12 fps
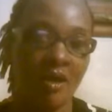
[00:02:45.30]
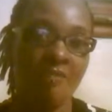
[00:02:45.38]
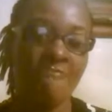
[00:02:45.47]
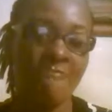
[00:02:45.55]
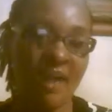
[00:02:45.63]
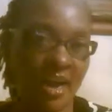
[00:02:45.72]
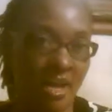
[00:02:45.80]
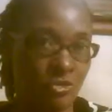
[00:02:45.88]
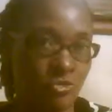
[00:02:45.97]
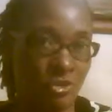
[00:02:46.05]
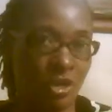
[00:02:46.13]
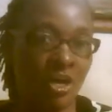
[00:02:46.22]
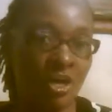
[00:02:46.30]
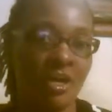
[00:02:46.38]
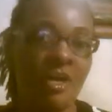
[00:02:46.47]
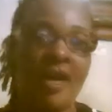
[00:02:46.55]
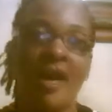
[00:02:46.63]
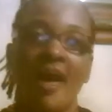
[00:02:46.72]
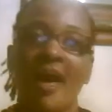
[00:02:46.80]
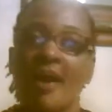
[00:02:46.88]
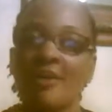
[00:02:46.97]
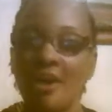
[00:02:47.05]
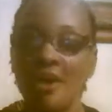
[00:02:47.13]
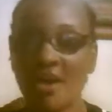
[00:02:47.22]
Phaedra
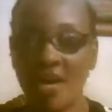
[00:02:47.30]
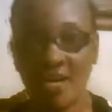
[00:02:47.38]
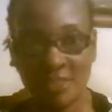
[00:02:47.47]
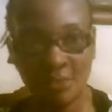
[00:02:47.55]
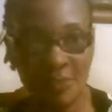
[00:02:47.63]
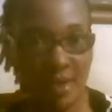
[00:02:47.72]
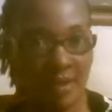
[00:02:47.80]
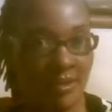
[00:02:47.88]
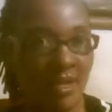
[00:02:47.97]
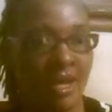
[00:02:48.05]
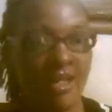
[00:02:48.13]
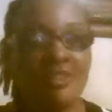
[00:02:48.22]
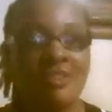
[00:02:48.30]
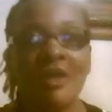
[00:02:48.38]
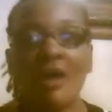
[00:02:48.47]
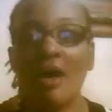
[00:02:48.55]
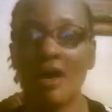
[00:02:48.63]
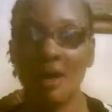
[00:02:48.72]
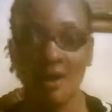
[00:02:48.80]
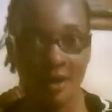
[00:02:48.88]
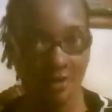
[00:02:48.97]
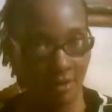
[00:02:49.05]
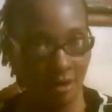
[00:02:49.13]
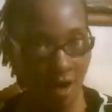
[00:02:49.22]
and her husband
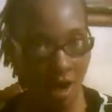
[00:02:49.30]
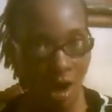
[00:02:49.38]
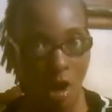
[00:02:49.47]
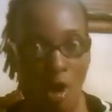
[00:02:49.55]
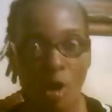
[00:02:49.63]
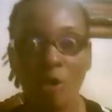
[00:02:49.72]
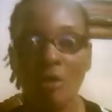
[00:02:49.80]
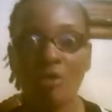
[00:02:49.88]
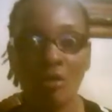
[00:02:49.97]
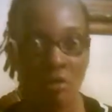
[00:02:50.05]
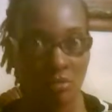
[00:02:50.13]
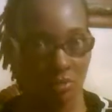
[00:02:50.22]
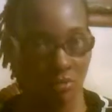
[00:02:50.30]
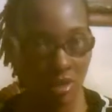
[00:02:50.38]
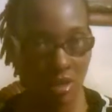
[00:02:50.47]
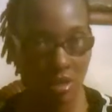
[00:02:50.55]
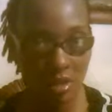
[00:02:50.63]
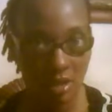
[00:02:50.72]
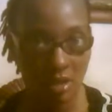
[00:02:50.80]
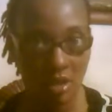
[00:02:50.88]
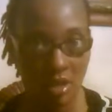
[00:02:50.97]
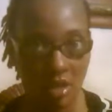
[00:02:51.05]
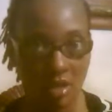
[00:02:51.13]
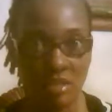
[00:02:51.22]
all
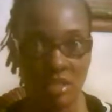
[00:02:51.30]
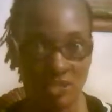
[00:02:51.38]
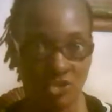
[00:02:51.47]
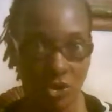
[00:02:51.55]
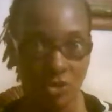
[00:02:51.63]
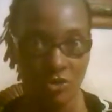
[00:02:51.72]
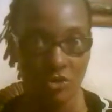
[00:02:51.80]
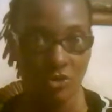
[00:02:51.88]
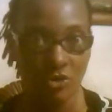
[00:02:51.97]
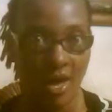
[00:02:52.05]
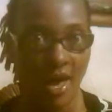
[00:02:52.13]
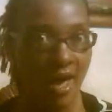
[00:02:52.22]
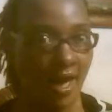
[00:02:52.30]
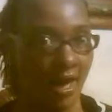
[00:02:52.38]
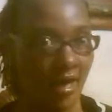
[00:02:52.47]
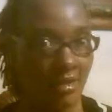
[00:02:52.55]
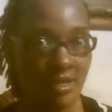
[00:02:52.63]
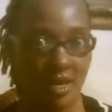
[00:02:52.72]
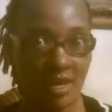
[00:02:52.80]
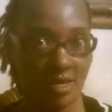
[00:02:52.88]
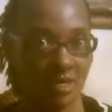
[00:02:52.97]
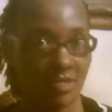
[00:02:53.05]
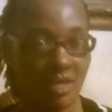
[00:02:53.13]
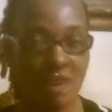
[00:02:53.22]
in this circle, and
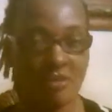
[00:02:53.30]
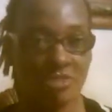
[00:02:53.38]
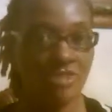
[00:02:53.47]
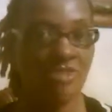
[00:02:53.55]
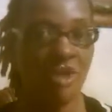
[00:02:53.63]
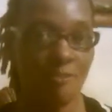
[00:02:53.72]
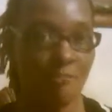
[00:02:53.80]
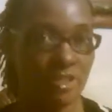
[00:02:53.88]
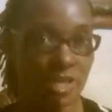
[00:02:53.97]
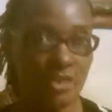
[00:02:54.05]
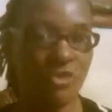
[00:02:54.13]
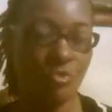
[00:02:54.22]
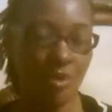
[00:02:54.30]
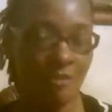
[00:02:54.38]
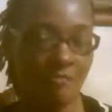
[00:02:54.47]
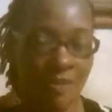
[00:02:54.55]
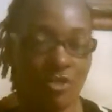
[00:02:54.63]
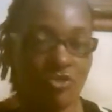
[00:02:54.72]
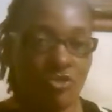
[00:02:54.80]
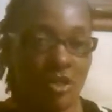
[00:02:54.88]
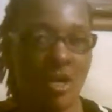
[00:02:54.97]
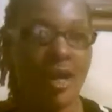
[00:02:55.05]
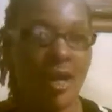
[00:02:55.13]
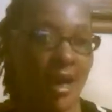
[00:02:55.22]
there's this confrontation where Phaedra
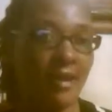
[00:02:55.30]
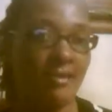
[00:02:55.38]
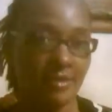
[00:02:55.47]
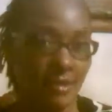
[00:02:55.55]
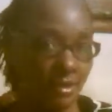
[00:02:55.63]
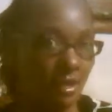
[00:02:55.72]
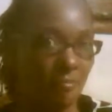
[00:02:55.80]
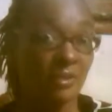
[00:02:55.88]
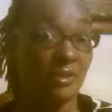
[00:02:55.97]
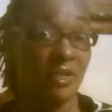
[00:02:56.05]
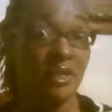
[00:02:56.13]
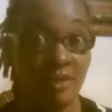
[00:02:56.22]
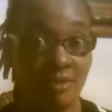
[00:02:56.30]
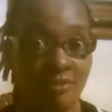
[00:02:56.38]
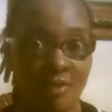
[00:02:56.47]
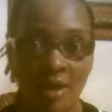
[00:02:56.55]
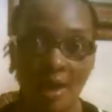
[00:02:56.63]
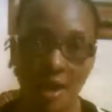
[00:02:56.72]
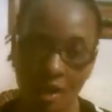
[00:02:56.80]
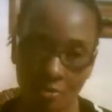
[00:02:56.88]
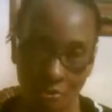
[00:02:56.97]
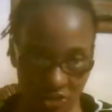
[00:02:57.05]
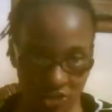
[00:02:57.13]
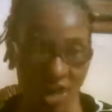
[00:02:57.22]
had to get up and leave, and
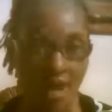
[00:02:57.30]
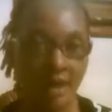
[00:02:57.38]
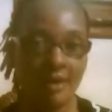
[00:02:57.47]
which I